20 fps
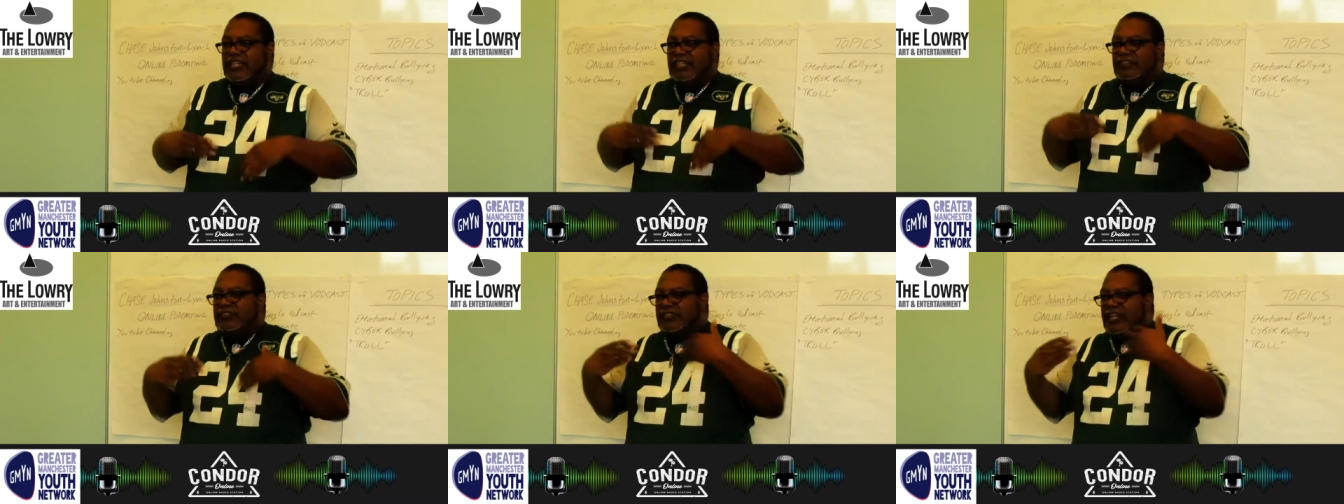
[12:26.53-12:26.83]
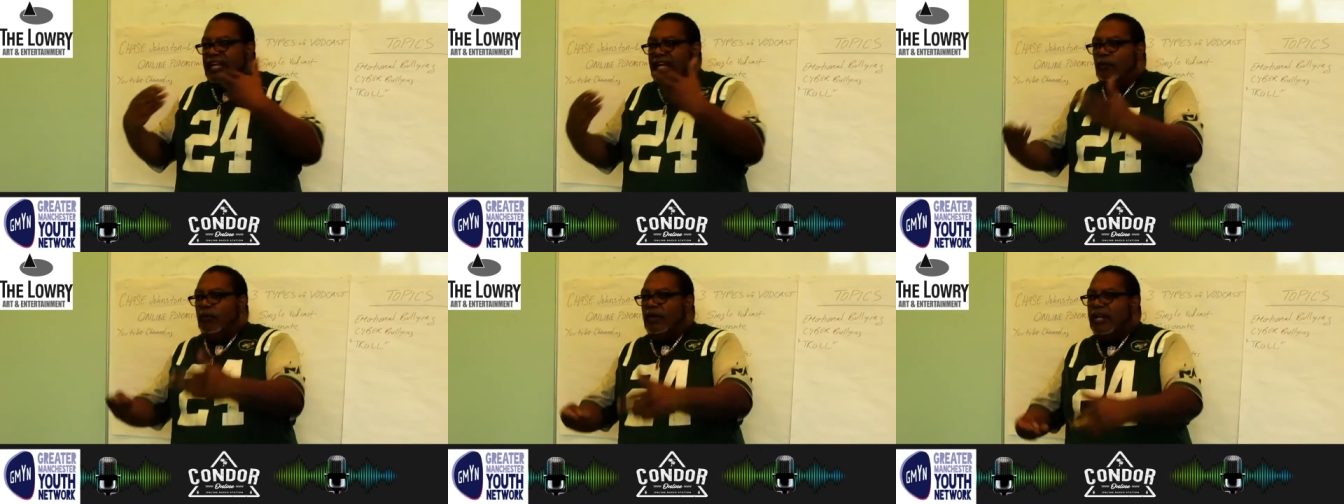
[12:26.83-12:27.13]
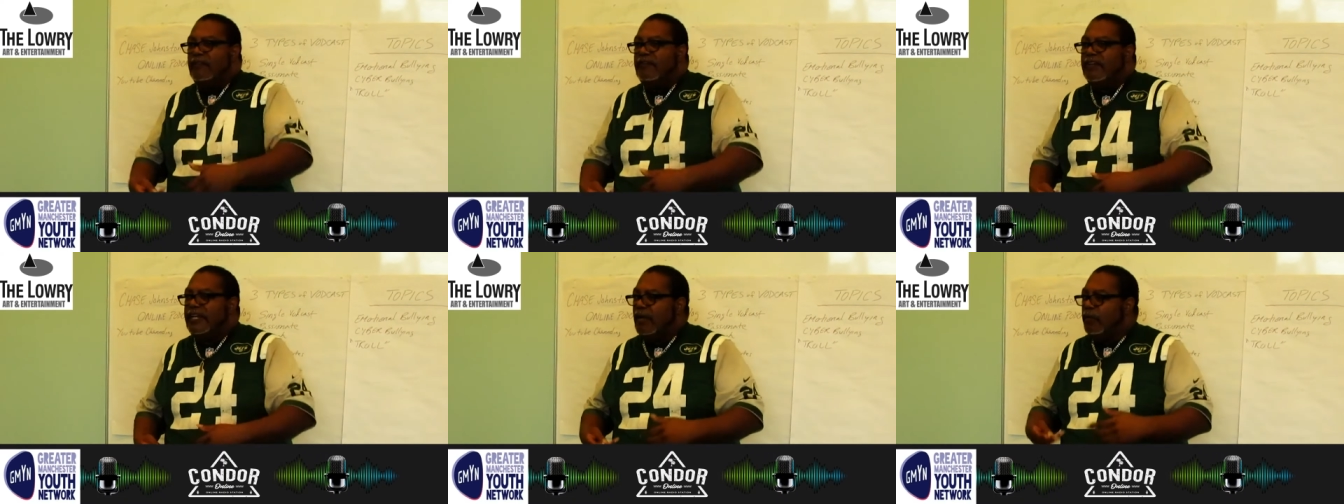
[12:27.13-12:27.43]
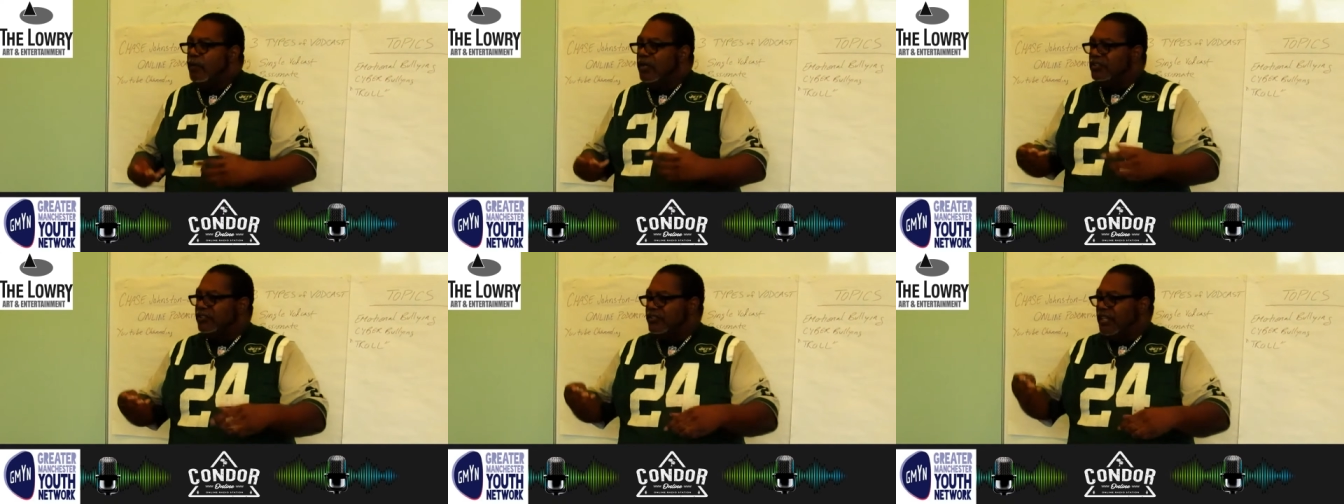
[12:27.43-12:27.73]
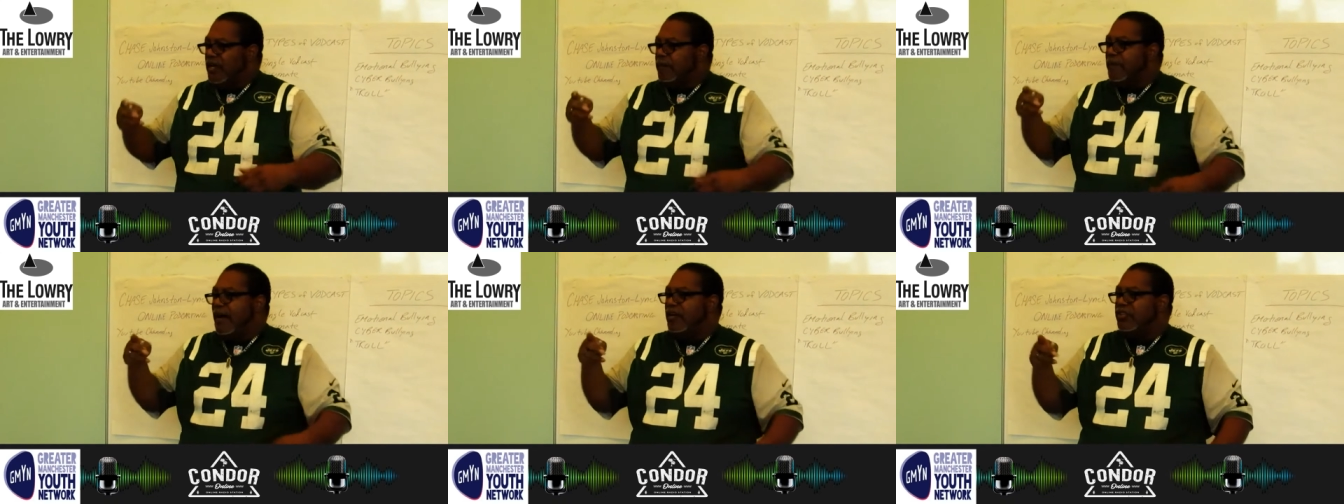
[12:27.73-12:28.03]
they're saying whatever they want to
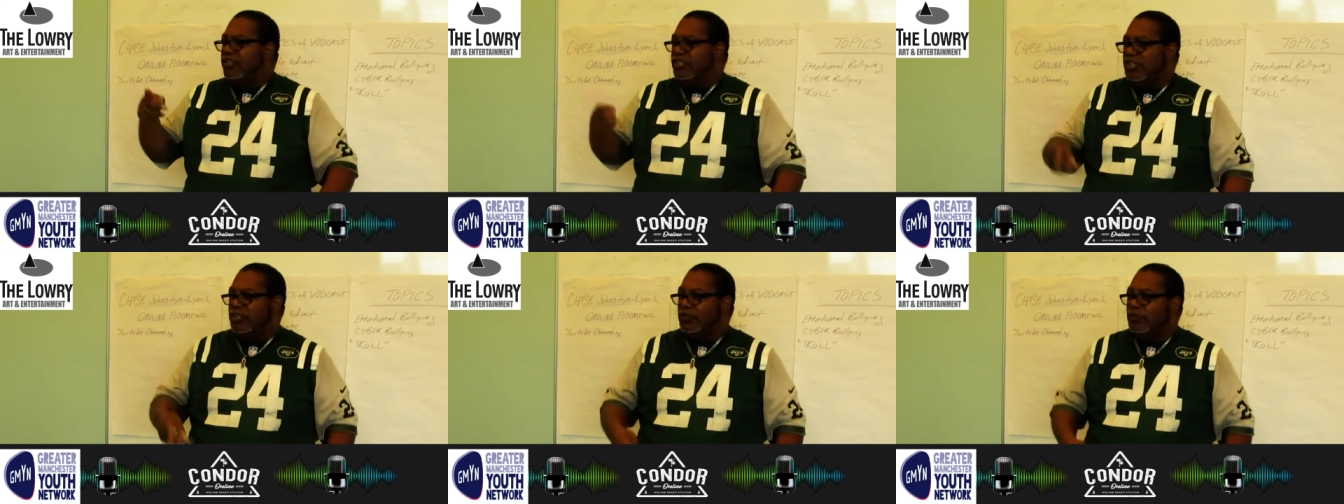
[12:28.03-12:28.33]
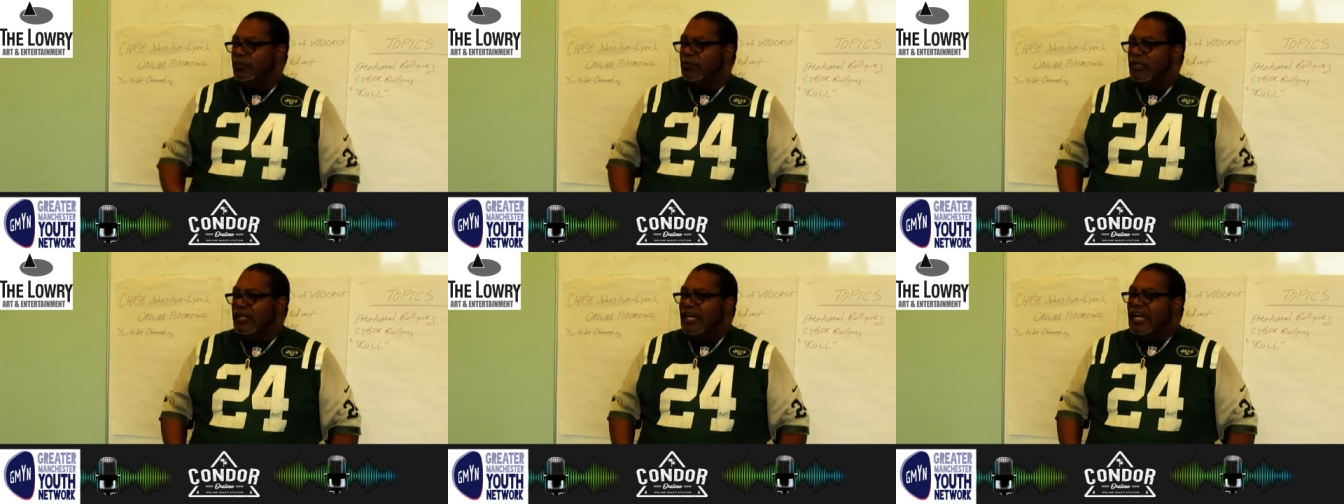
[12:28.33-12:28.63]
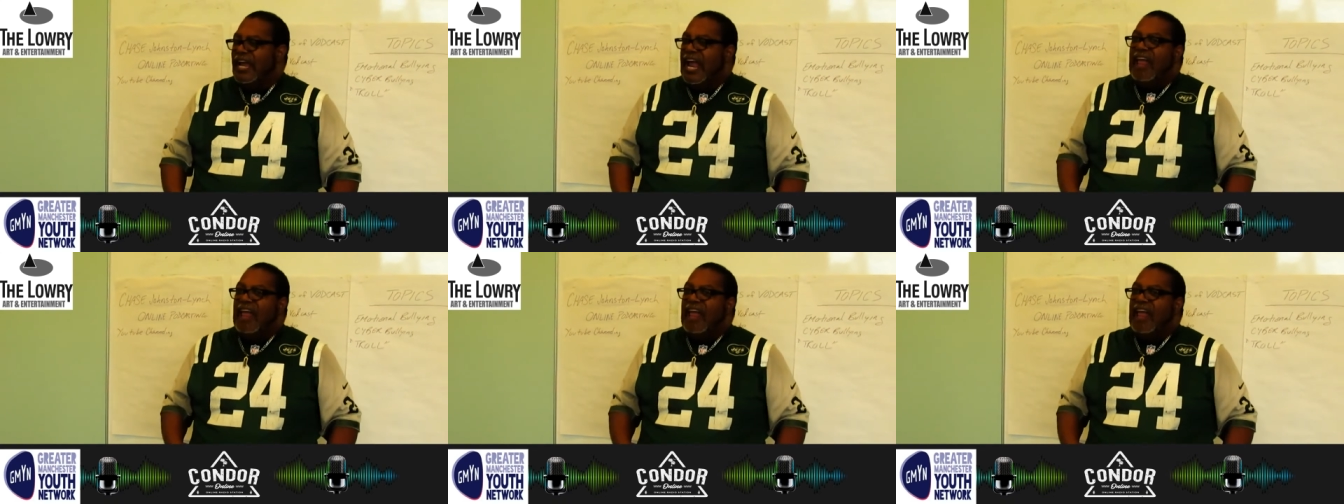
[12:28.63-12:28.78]
say about you,